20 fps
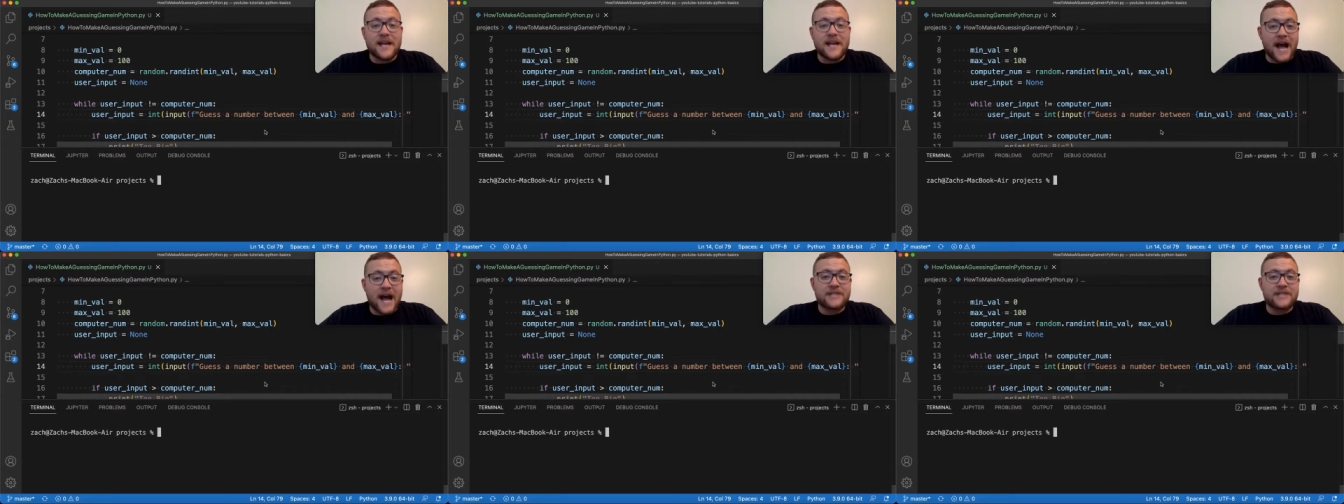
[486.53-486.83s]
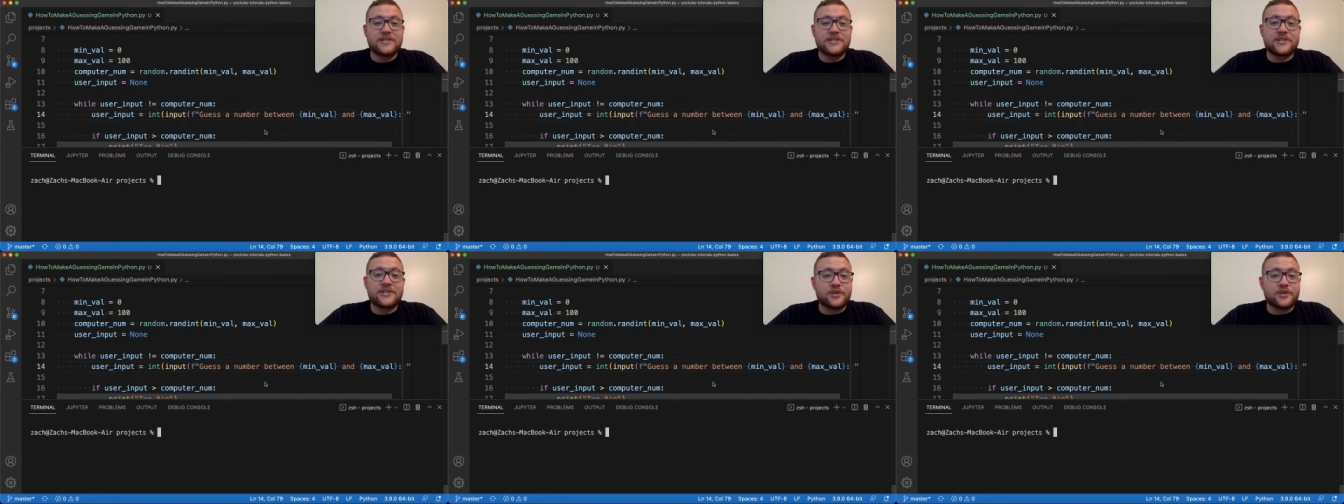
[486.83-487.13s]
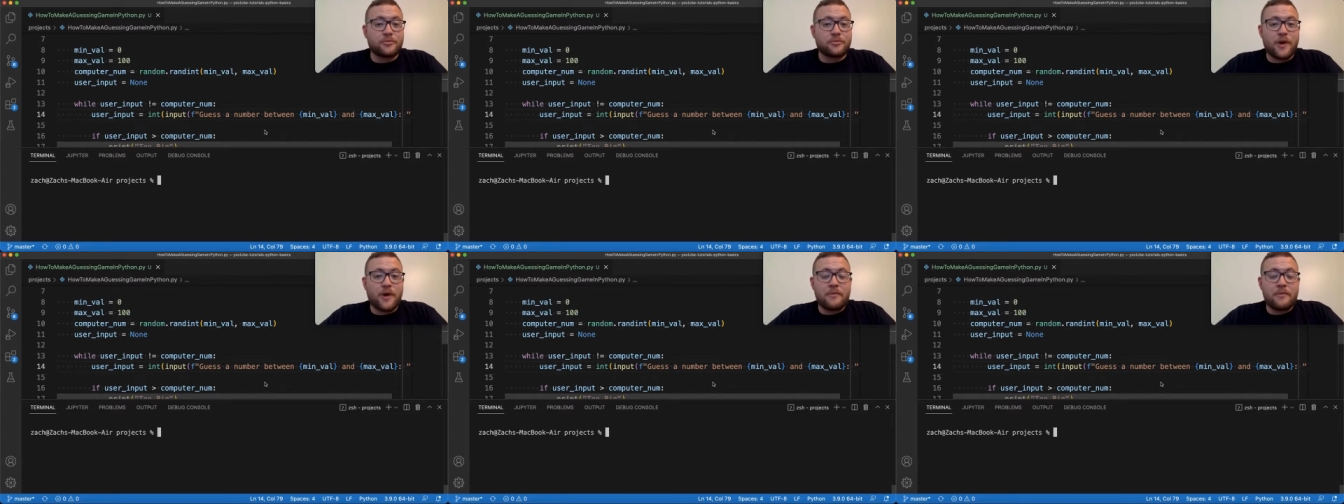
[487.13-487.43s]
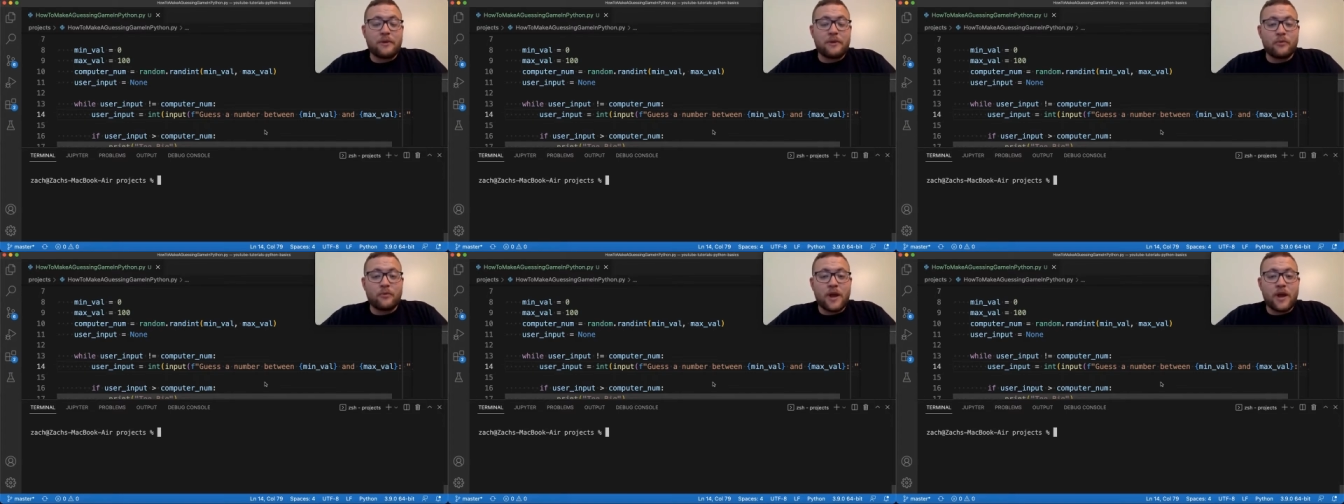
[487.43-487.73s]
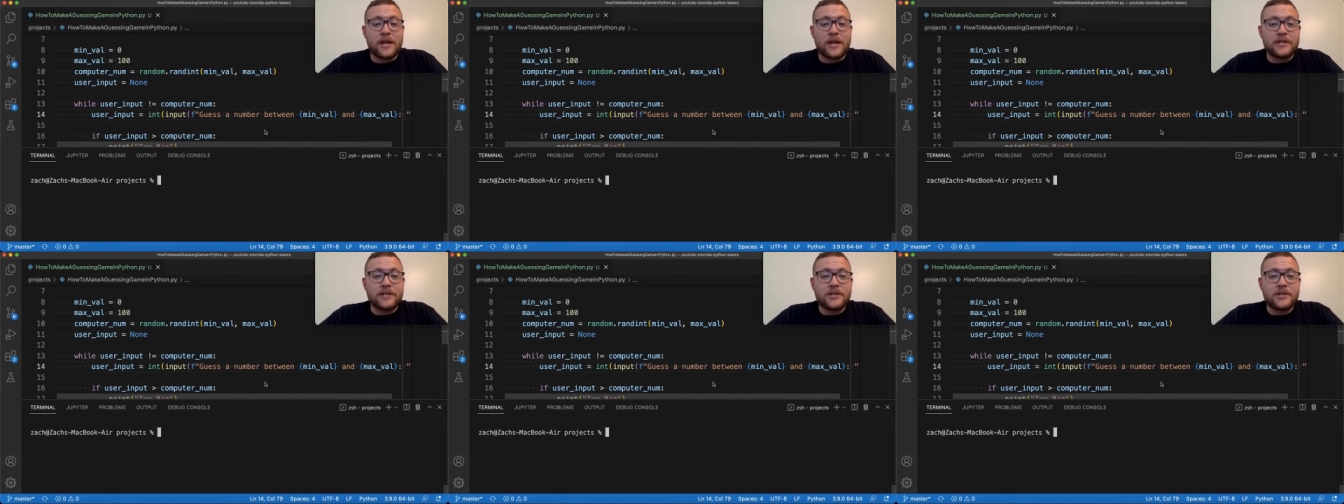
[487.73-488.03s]
gotchas that you'll probably run
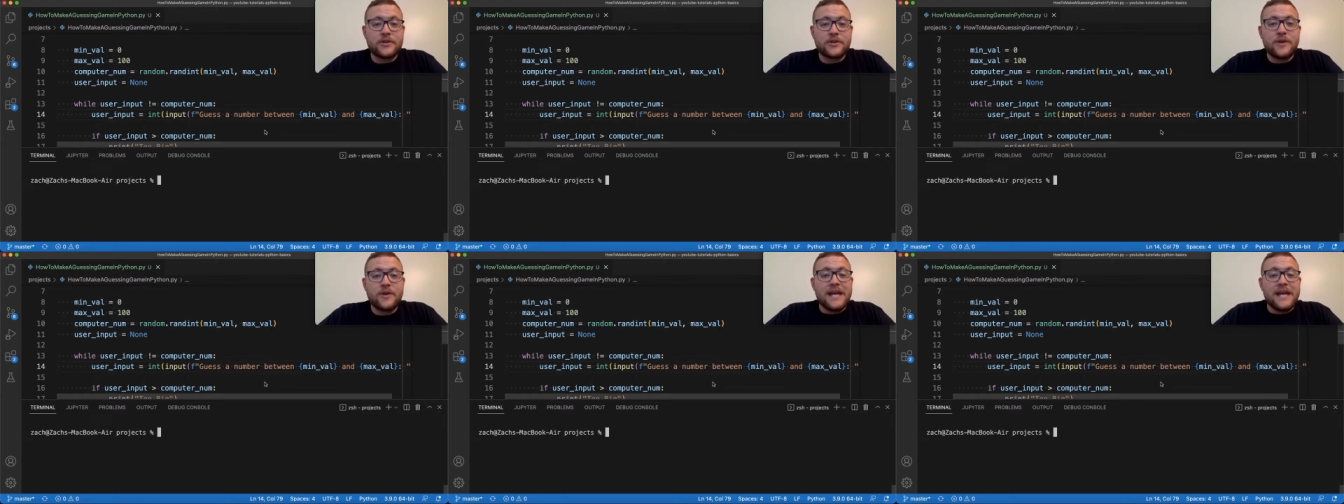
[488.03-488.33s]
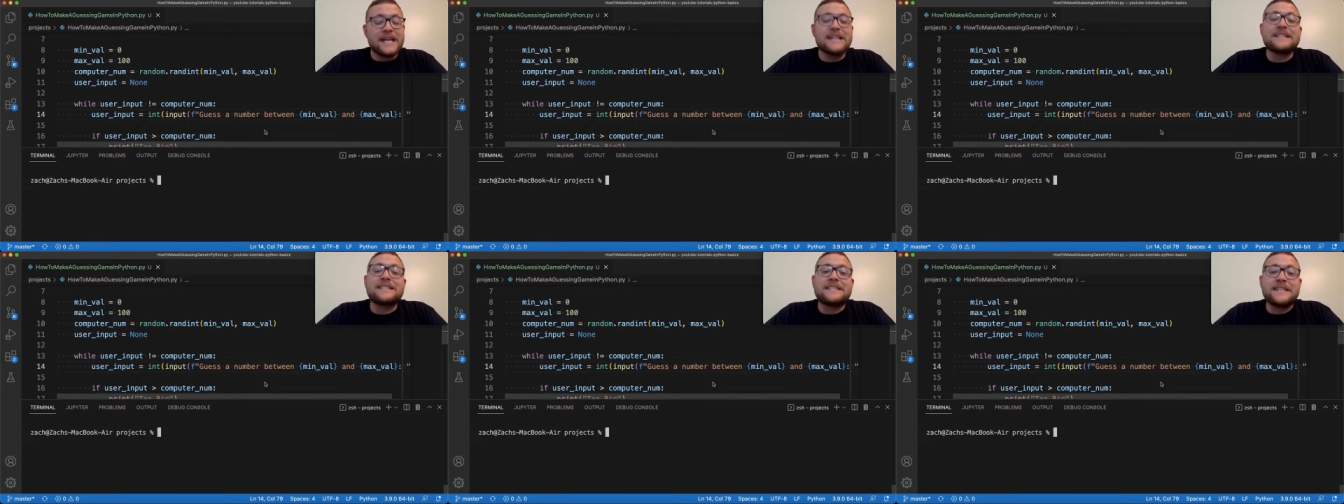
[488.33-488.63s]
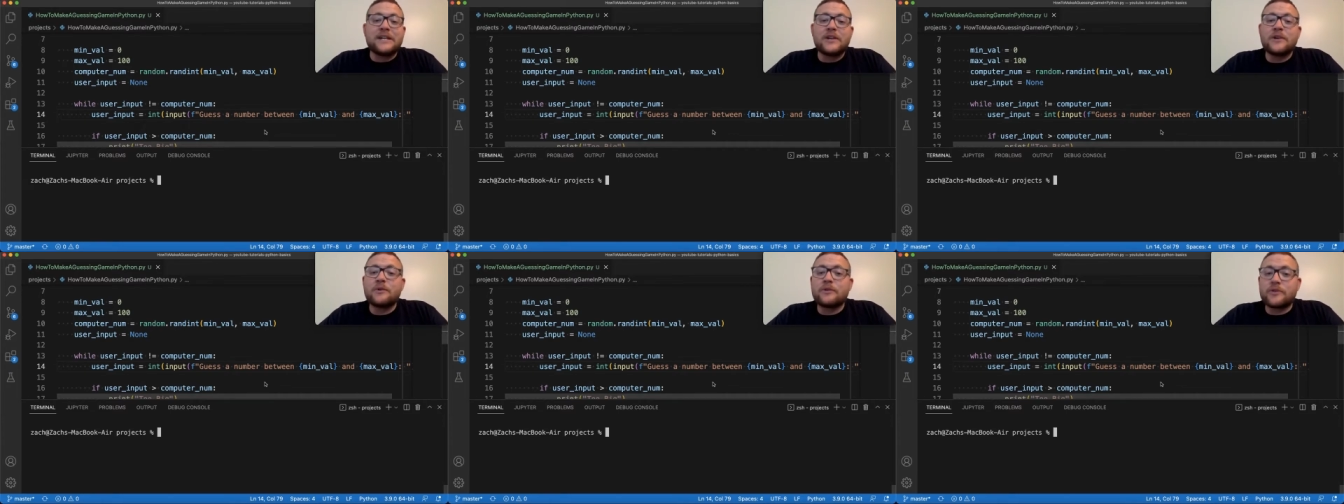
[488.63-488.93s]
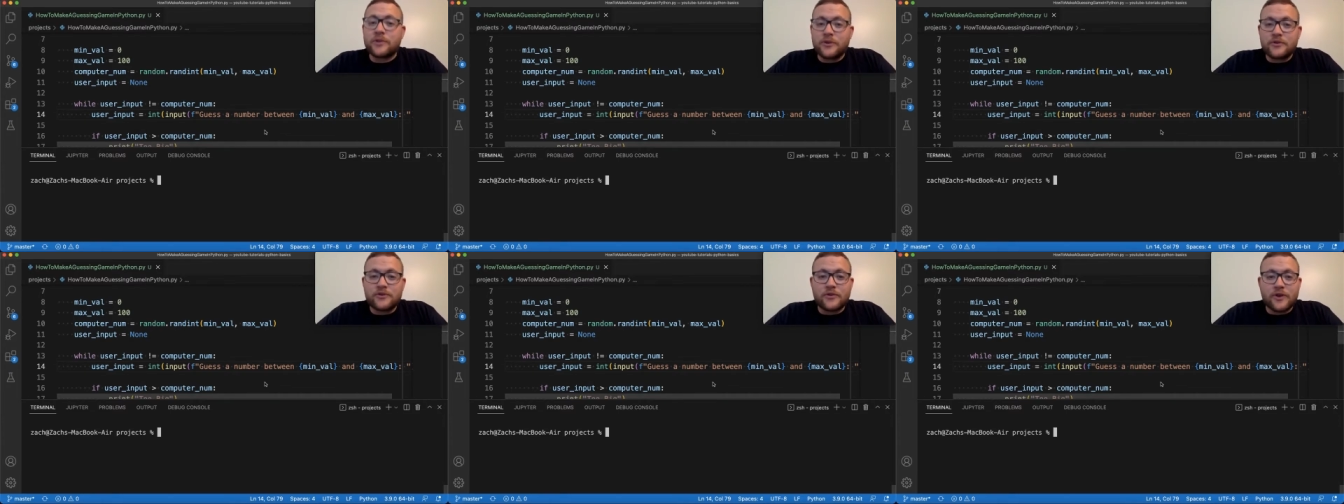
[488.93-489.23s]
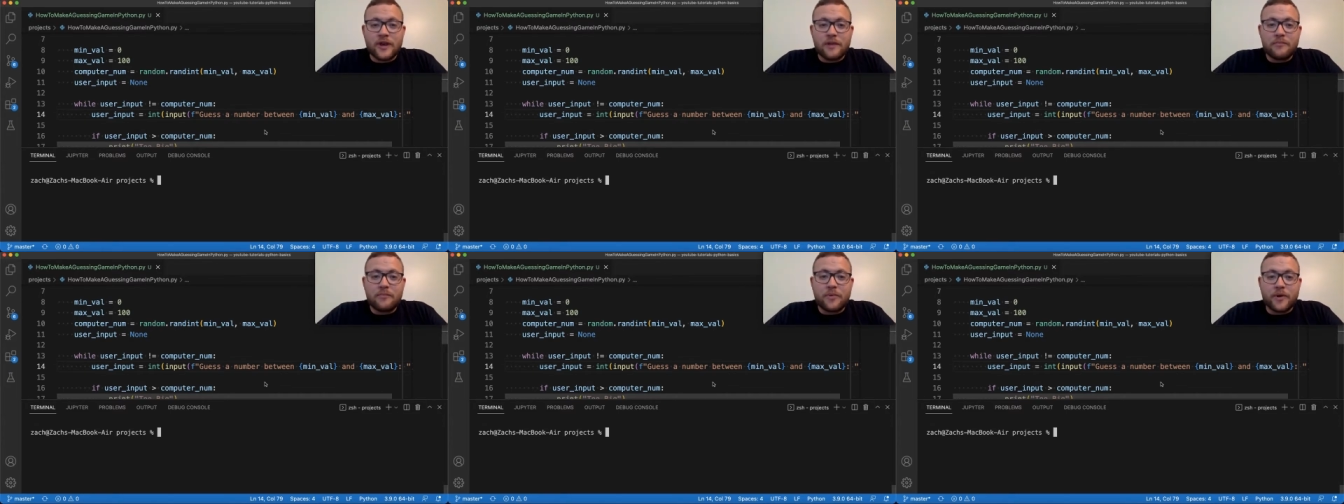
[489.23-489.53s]
into is dealing with user
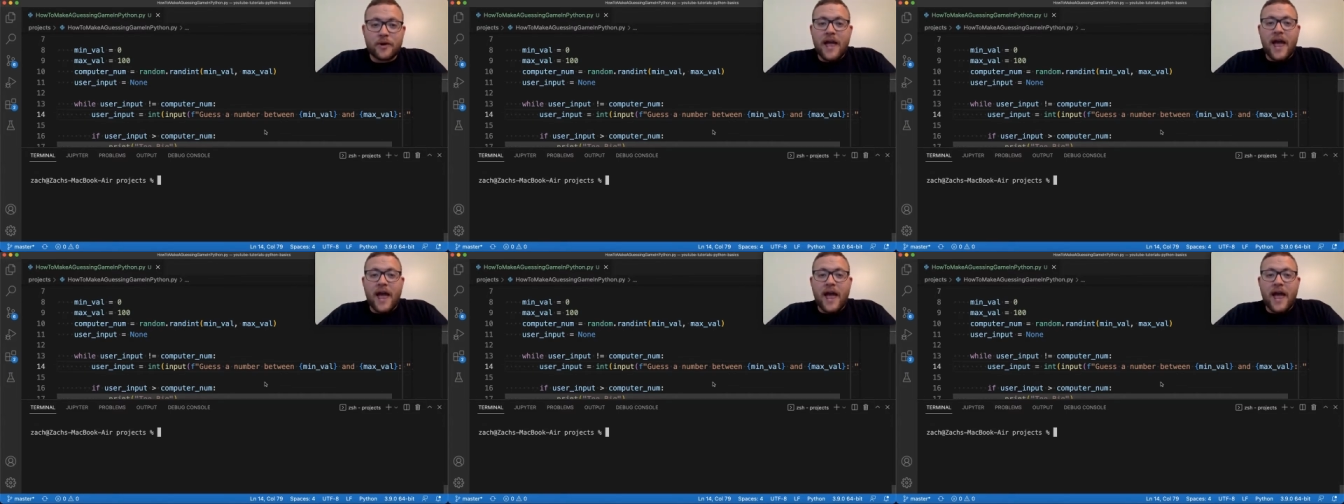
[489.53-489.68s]
input.